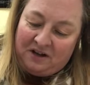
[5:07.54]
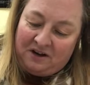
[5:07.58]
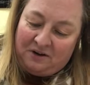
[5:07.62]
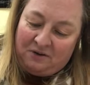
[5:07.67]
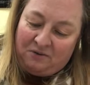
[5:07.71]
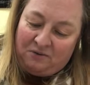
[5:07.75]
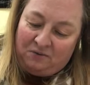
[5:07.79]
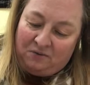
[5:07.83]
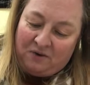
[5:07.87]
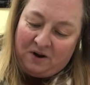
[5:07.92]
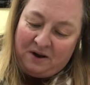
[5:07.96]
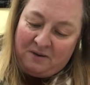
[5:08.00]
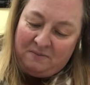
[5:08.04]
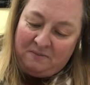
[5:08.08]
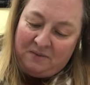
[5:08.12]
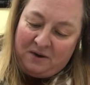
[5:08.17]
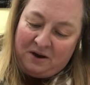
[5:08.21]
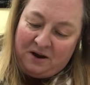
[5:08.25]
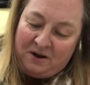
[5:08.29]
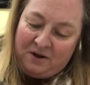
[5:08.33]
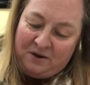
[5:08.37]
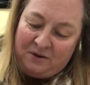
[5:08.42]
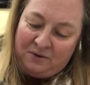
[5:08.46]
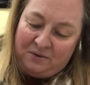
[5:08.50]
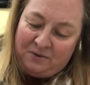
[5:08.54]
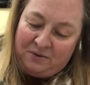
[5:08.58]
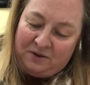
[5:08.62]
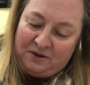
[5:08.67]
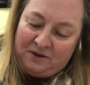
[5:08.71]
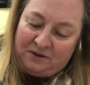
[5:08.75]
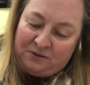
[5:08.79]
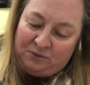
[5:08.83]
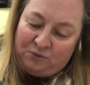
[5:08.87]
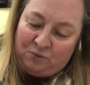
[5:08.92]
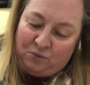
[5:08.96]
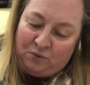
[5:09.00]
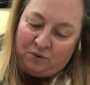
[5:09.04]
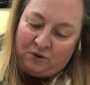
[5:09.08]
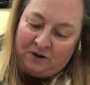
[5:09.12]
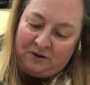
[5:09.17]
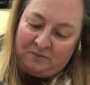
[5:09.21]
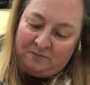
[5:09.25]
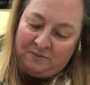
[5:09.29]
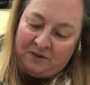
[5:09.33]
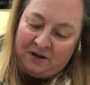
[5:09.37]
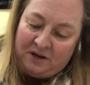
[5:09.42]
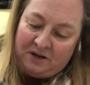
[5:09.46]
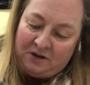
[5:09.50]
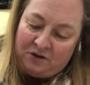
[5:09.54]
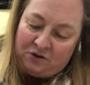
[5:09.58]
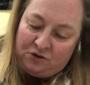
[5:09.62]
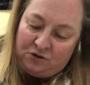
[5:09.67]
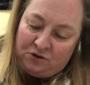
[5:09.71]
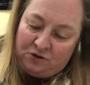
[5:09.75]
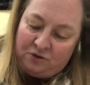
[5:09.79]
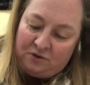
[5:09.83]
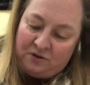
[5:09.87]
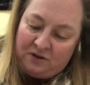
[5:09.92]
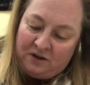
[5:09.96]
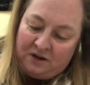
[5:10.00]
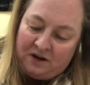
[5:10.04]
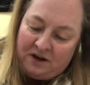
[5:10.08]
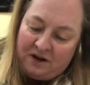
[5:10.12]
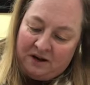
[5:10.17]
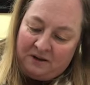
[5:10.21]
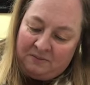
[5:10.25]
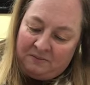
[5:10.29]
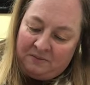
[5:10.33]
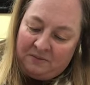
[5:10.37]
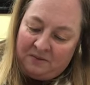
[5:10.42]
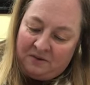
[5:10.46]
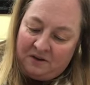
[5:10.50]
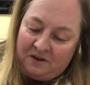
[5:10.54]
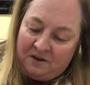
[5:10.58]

a rainbow, this one picture that I